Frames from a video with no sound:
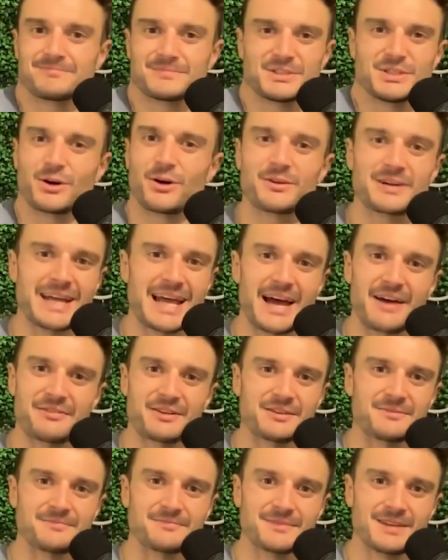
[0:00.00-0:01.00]
You already have
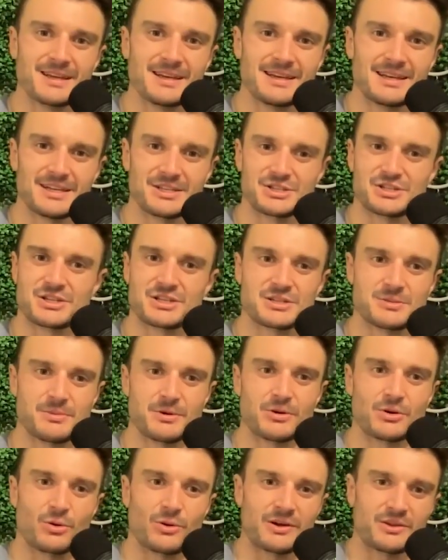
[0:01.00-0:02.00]
it. It's just
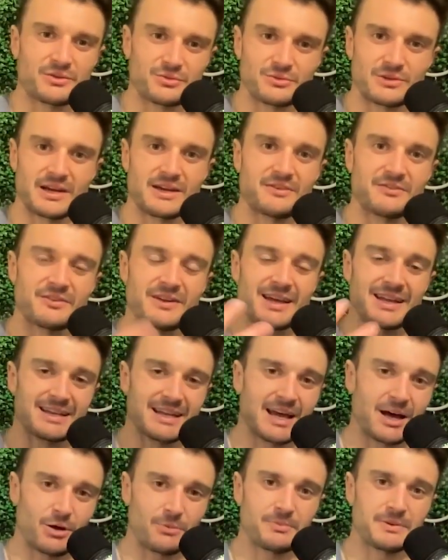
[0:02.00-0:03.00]
about going through life and
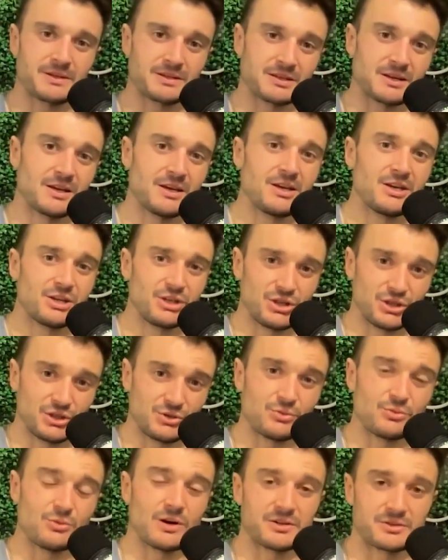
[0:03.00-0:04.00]
helping
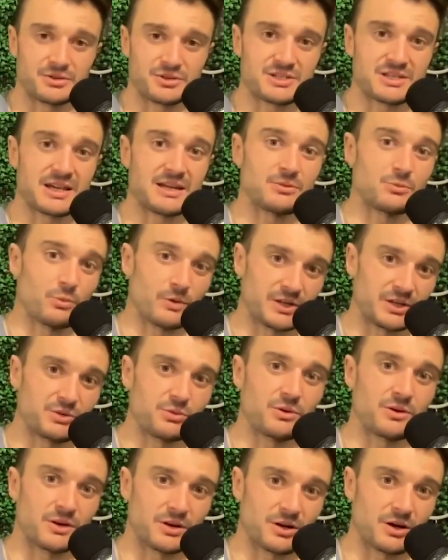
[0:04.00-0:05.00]
you understand what
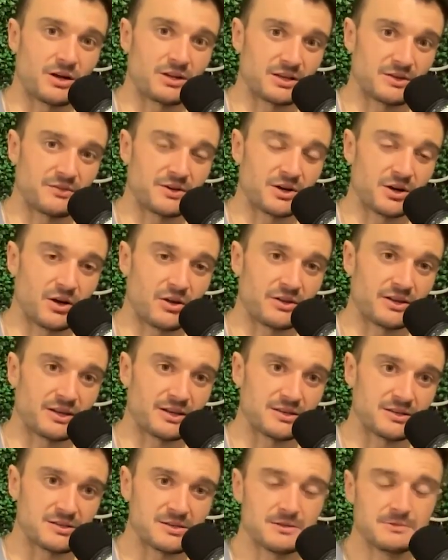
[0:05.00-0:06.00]
your God-given calling
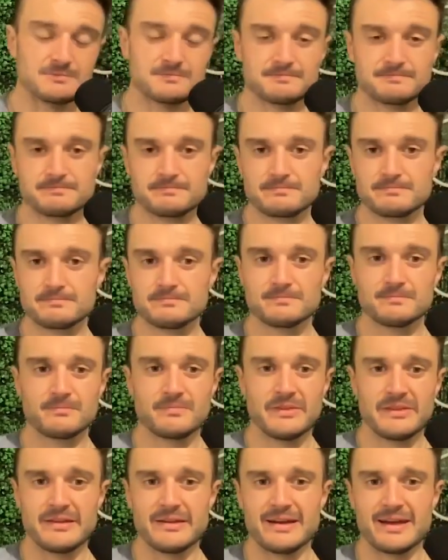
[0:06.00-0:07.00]
is.
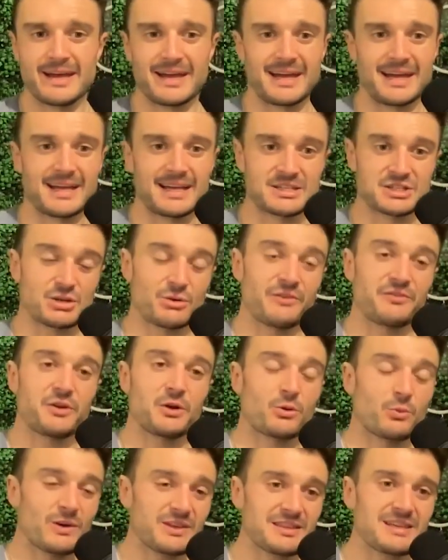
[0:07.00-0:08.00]
And so if
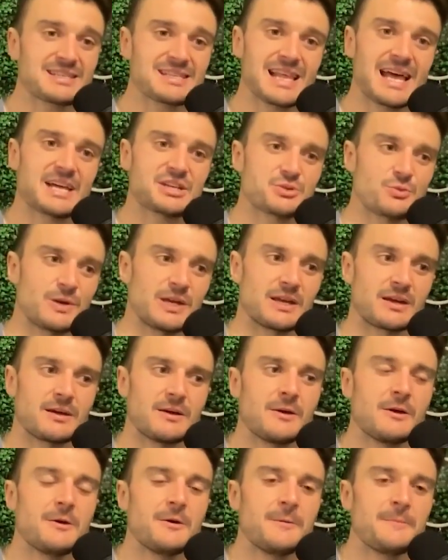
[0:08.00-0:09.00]
you're with us last week,
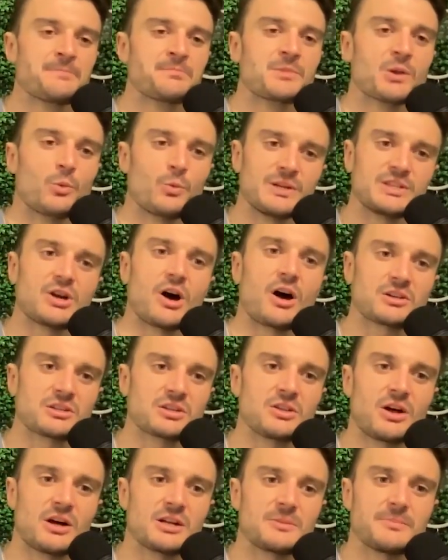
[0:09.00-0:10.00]
we talked
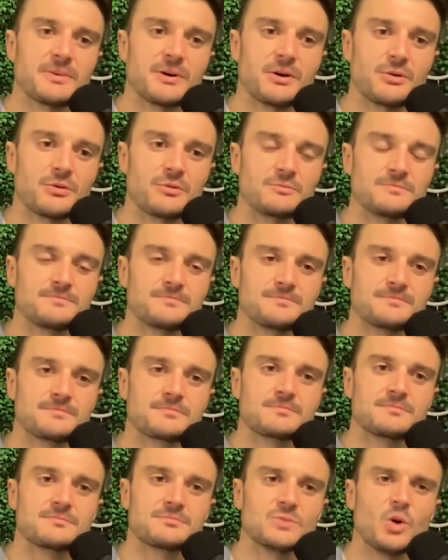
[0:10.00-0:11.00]
a lot about
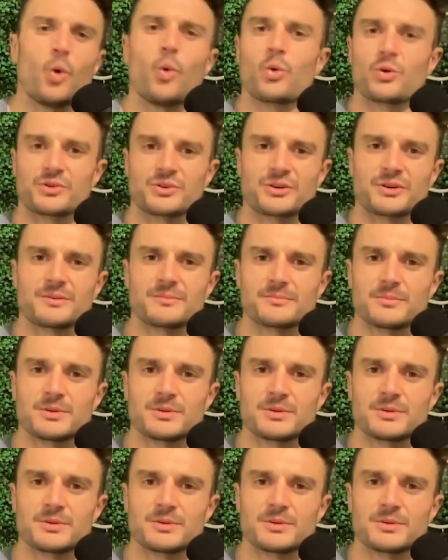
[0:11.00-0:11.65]
order.